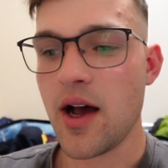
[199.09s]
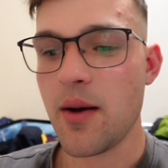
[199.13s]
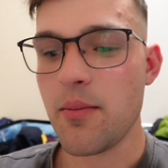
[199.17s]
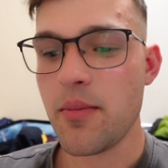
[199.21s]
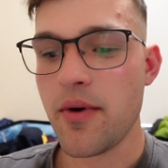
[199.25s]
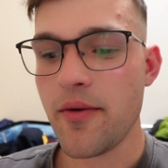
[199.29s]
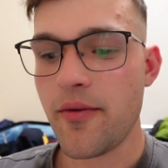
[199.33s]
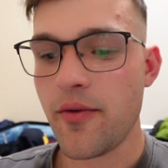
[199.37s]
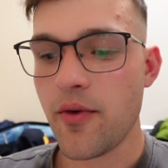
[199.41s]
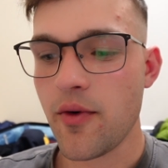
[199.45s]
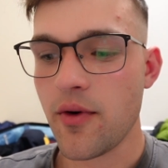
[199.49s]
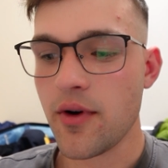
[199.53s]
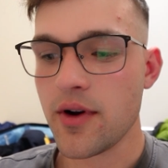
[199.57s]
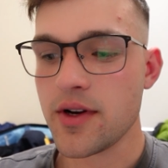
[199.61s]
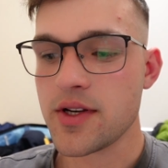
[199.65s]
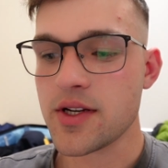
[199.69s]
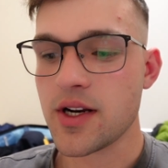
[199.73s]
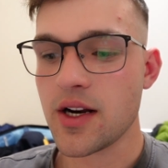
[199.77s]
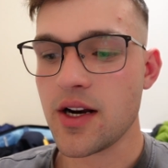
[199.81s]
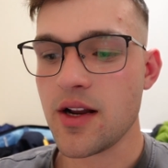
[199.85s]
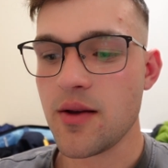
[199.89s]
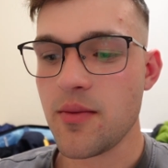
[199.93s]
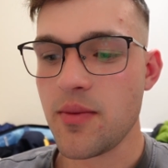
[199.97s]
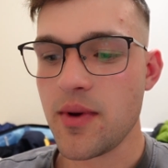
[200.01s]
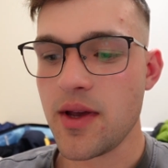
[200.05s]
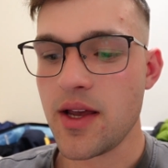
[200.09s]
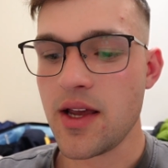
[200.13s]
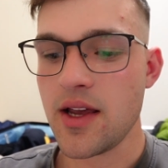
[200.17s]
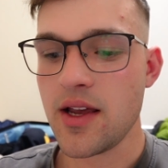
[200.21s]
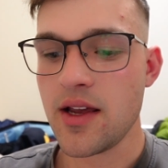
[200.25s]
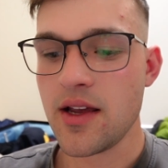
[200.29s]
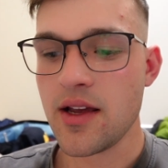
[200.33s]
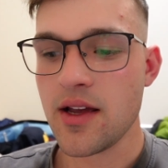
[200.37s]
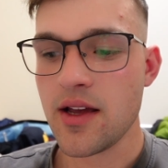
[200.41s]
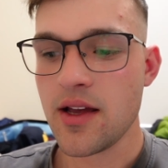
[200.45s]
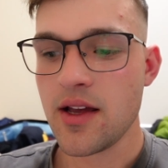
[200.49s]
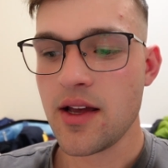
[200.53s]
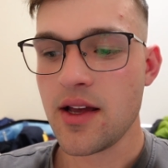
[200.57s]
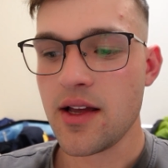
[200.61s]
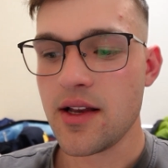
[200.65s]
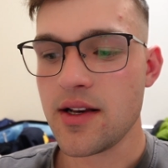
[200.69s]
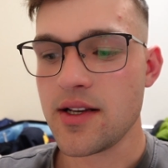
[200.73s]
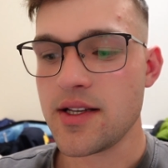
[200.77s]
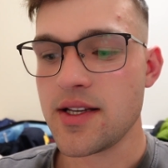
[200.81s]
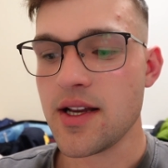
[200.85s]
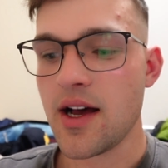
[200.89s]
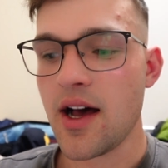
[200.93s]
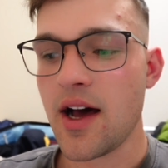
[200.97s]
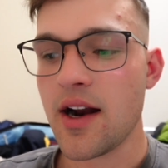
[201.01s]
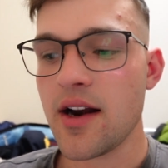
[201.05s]
before it's going to be
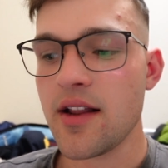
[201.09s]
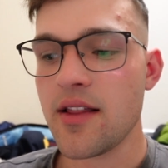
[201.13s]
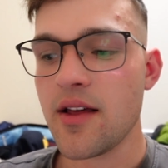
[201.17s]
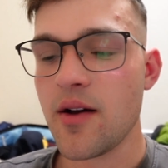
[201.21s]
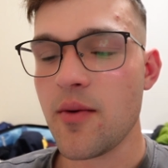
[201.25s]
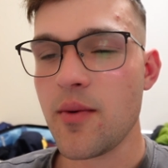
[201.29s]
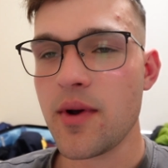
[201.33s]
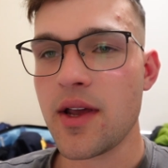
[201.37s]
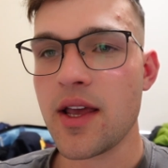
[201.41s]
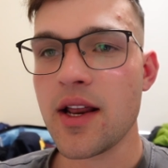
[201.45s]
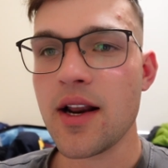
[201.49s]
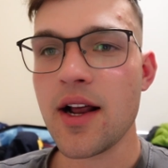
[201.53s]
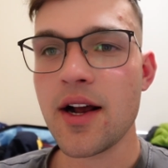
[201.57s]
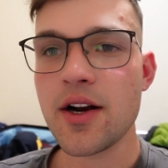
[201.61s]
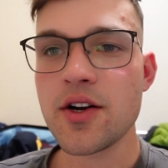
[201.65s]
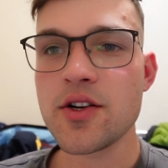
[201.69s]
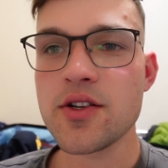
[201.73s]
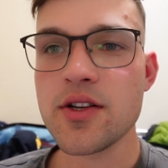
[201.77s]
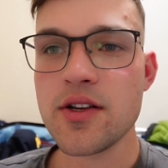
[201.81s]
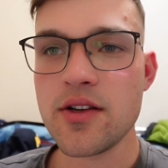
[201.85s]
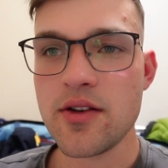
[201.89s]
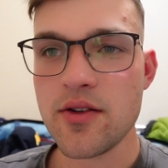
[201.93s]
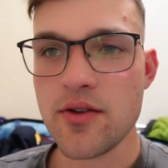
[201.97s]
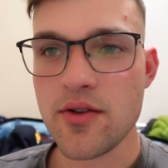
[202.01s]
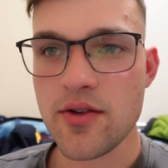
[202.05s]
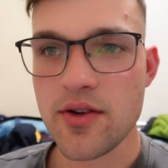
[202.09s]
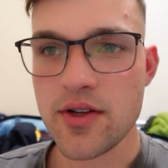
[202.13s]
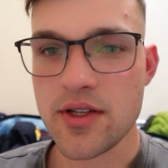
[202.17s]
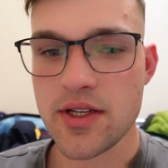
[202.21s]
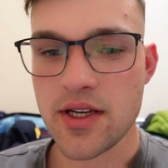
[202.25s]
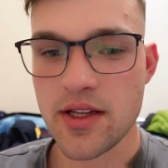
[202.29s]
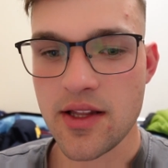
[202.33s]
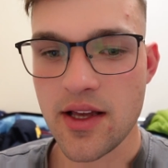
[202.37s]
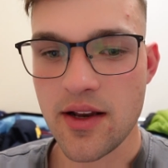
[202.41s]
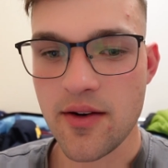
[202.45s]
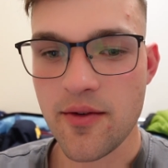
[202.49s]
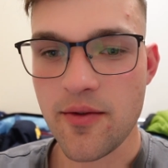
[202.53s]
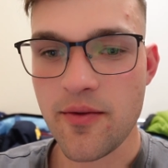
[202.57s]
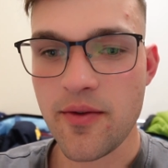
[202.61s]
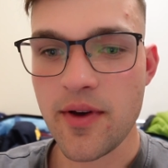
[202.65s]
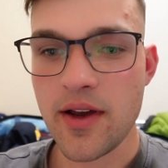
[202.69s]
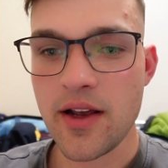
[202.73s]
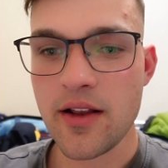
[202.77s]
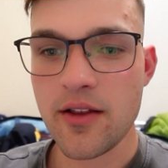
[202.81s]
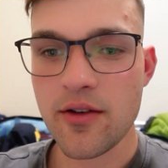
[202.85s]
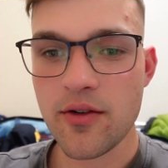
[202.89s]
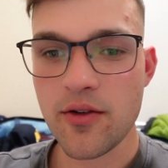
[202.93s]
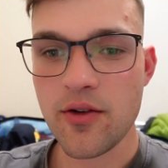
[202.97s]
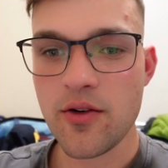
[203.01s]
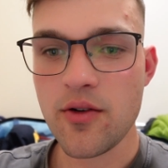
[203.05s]
data that we can actually use to then
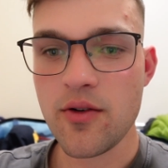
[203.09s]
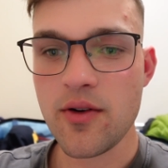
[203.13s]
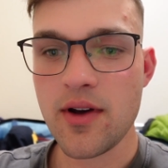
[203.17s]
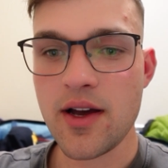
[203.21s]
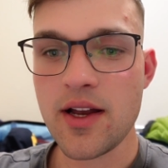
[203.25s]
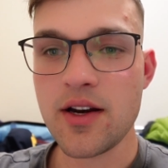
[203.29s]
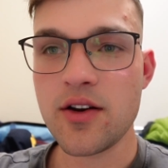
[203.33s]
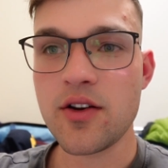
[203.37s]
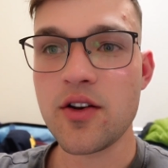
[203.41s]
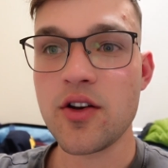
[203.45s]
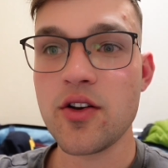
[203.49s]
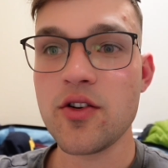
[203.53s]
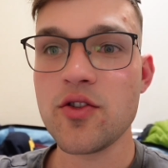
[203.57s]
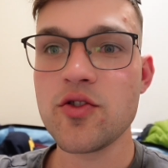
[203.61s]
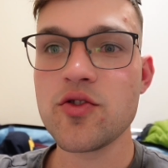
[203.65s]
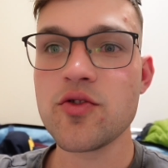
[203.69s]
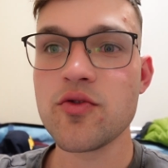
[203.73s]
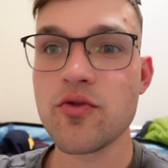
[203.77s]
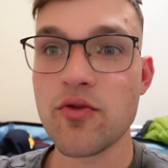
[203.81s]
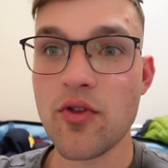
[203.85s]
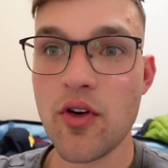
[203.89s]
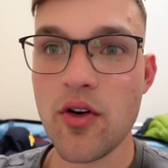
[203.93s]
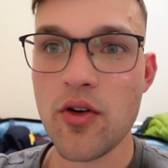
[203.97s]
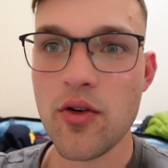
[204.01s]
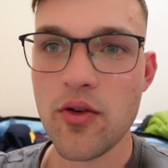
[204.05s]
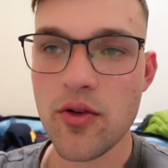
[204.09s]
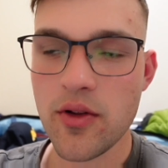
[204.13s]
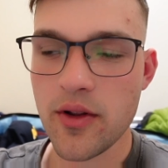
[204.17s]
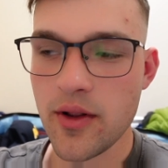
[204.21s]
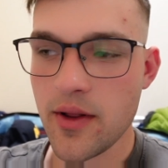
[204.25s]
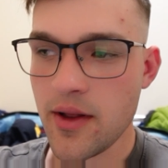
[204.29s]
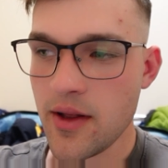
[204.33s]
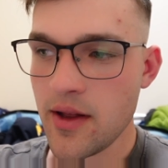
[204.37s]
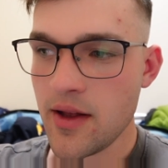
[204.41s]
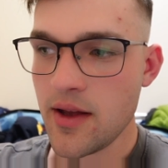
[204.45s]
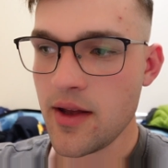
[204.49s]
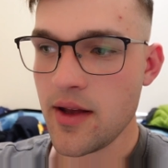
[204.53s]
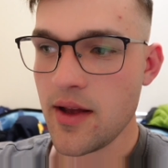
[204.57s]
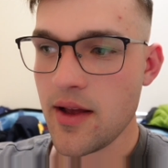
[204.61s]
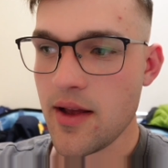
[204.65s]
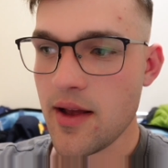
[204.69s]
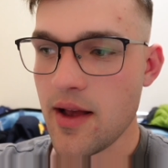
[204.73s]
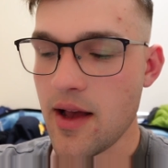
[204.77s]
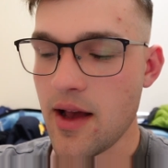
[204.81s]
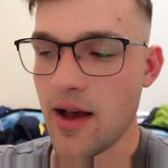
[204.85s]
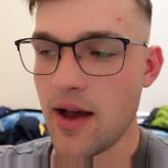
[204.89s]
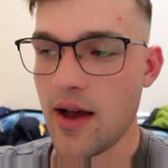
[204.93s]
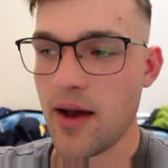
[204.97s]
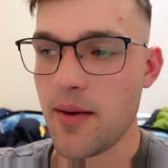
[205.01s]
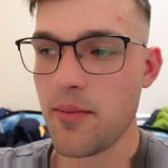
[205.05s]
feed through and control
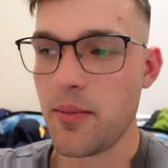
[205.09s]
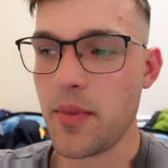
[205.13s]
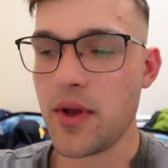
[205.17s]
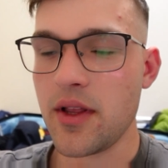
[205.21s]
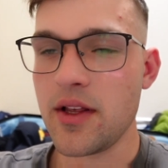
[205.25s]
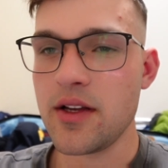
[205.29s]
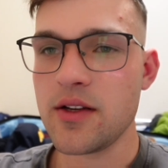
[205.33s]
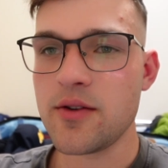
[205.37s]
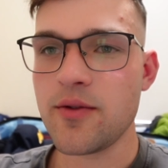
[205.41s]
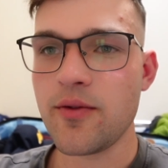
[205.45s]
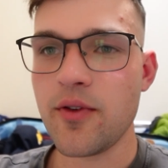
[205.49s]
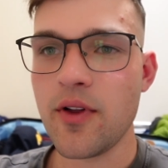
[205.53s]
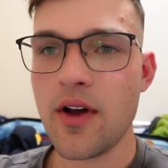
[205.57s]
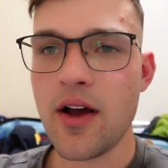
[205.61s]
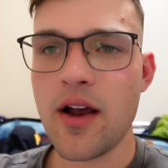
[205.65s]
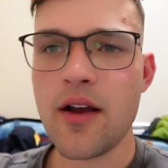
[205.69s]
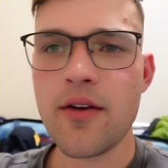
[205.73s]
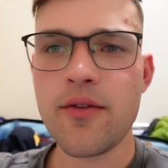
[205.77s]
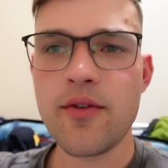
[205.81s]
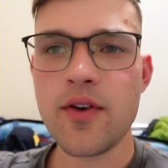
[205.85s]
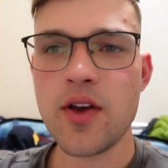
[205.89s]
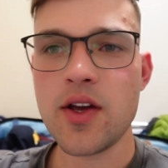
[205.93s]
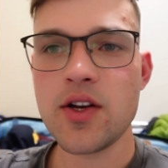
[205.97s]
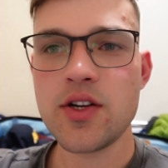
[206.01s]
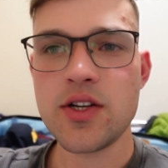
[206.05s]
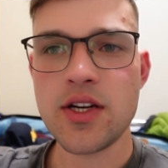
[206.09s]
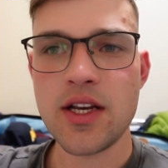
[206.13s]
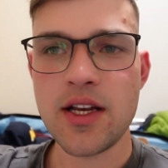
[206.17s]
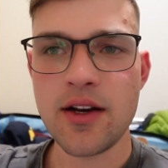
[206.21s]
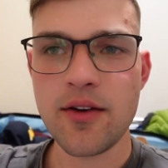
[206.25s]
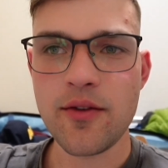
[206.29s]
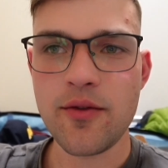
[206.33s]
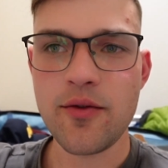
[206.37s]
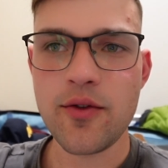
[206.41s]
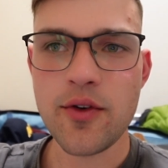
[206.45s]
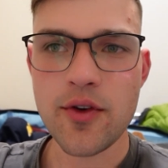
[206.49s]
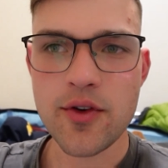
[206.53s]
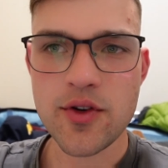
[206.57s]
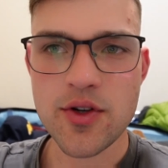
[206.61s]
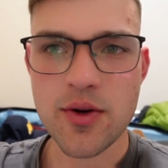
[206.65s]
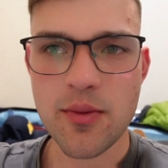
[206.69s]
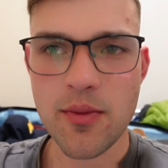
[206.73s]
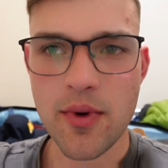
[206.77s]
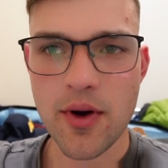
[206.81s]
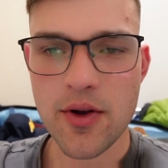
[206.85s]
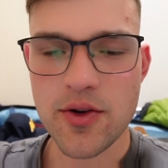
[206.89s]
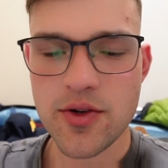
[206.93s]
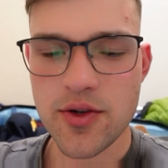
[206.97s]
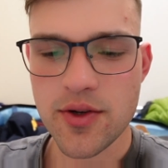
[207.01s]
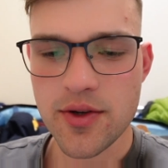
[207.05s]
Millie's flying fish in future
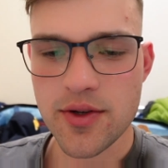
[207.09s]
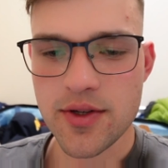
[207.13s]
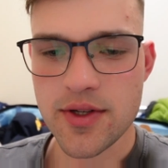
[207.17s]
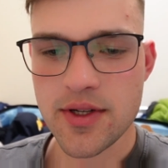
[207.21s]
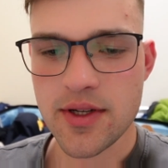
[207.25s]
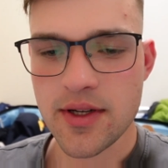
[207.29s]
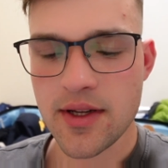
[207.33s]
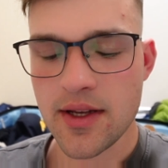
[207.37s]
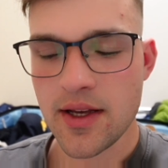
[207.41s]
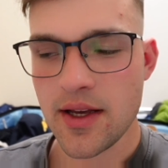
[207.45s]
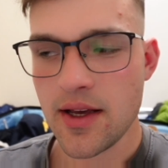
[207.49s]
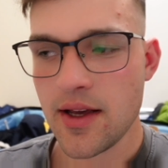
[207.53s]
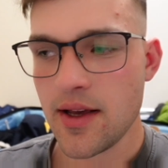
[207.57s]
modules.